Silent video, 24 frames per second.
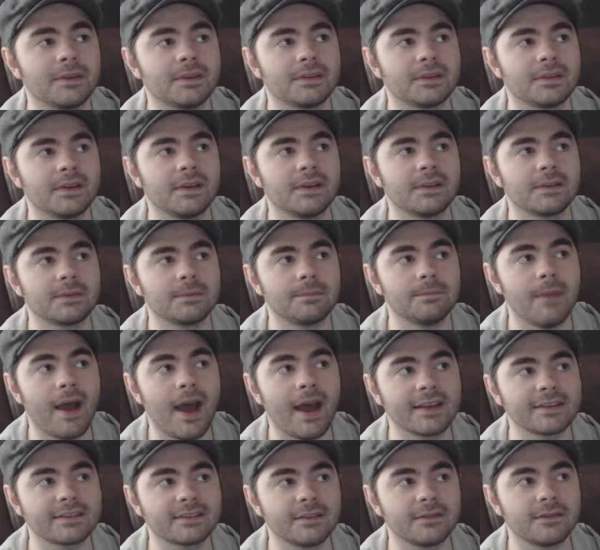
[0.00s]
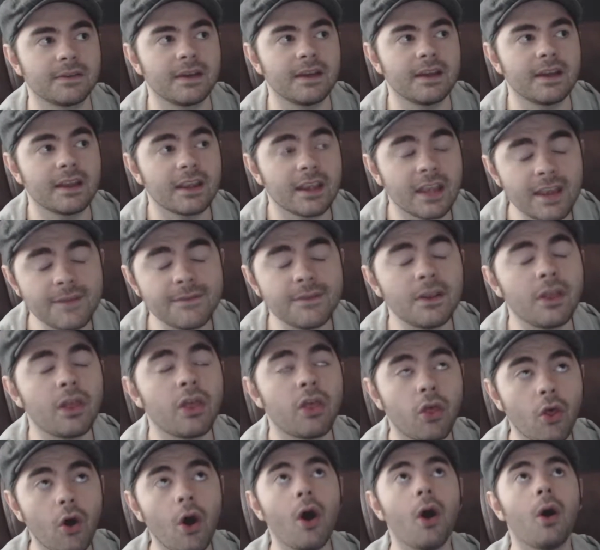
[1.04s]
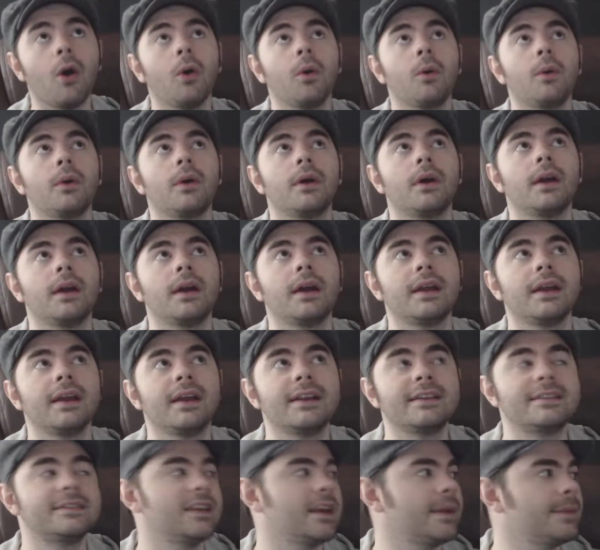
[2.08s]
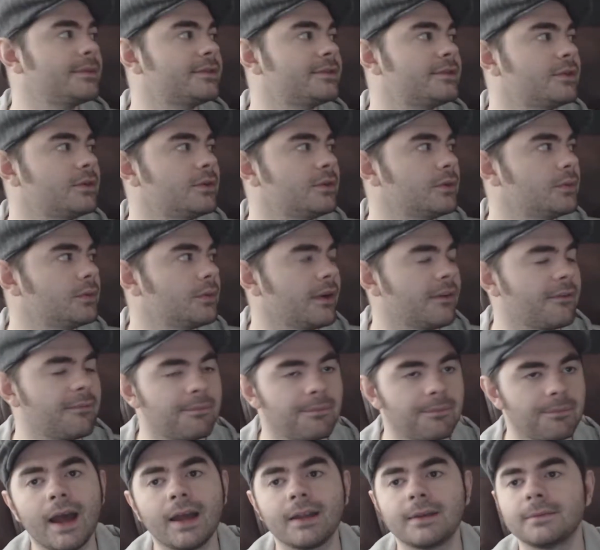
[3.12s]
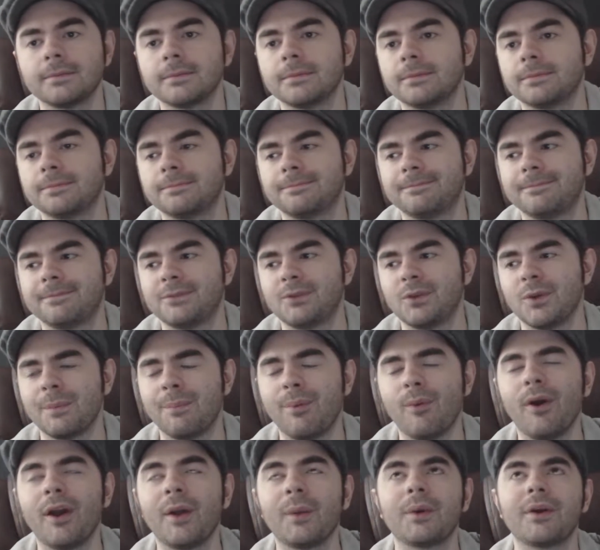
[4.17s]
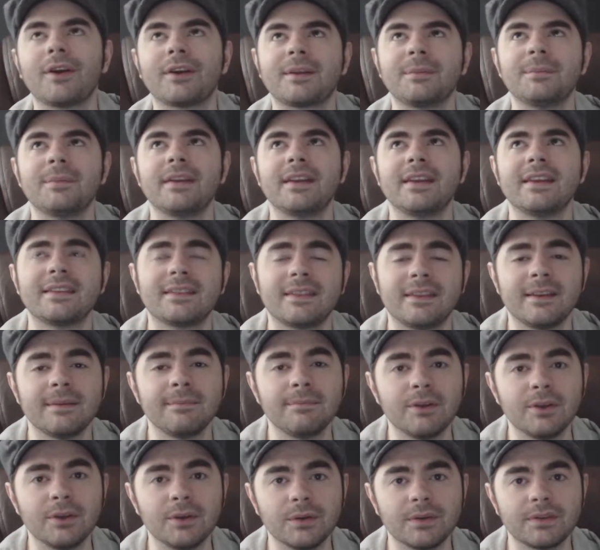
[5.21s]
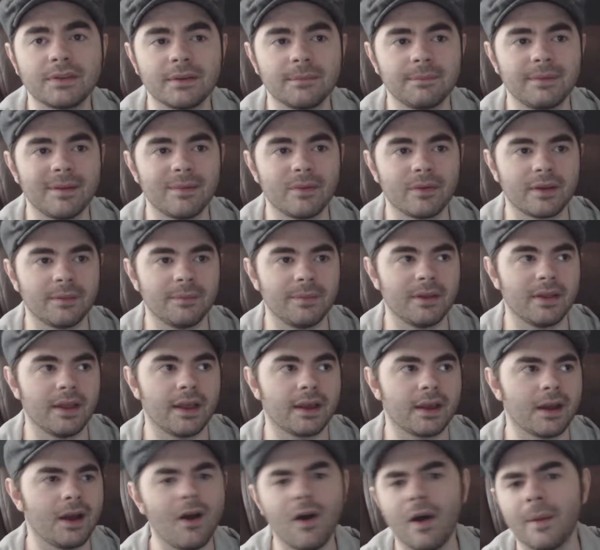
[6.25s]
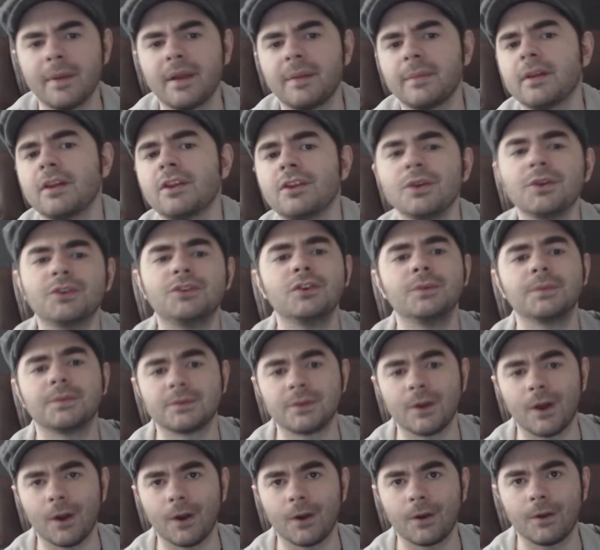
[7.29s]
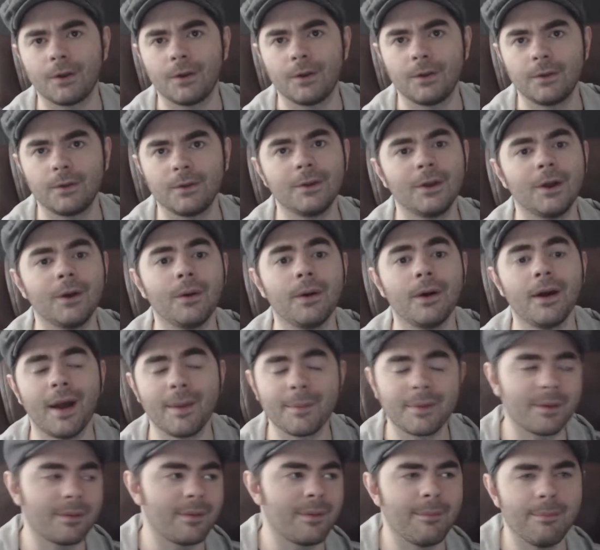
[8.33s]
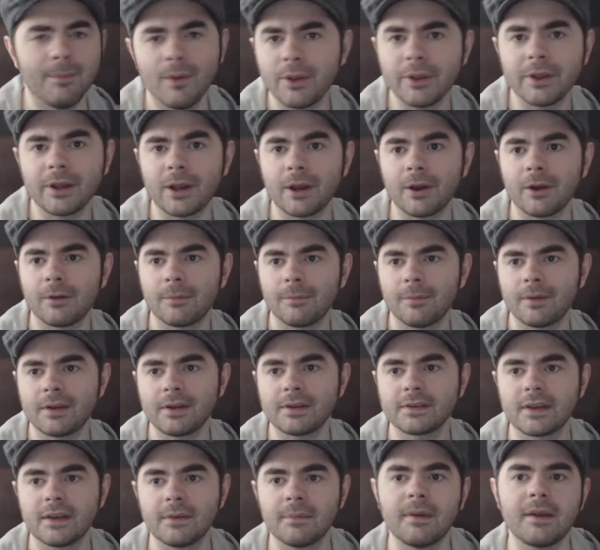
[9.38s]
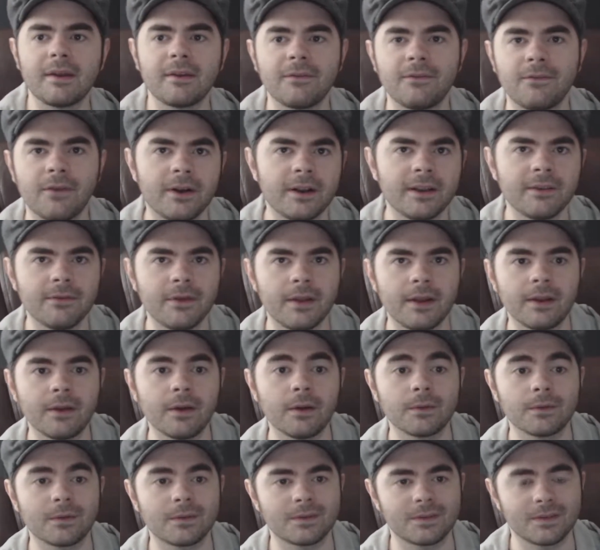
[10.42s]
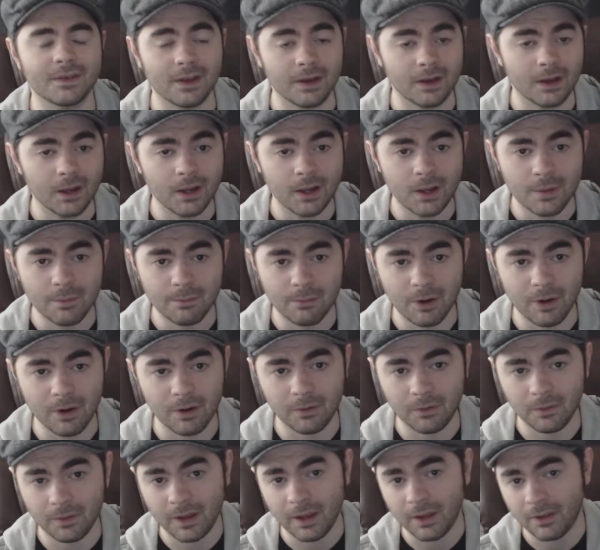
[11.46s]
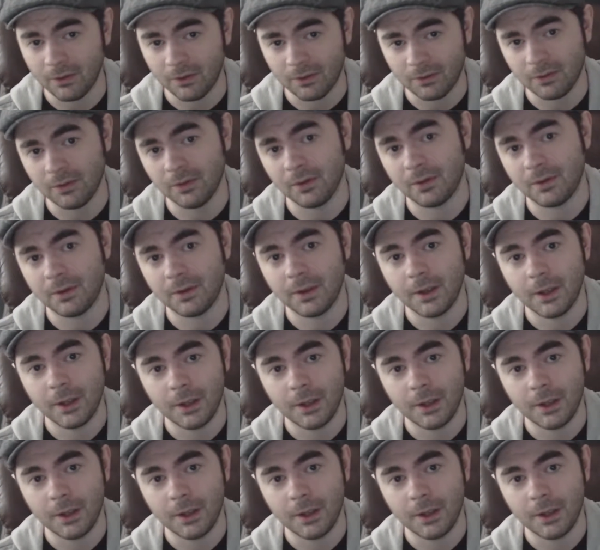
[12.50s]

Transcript: is massive, even though it seems to have gotten to a point where it can be easily abused, and people can be like, oh, I'm gonna be a YouTube star. You know, I'm gonna be a millionaire because I make funny videos. And she's like, bro, okay, look,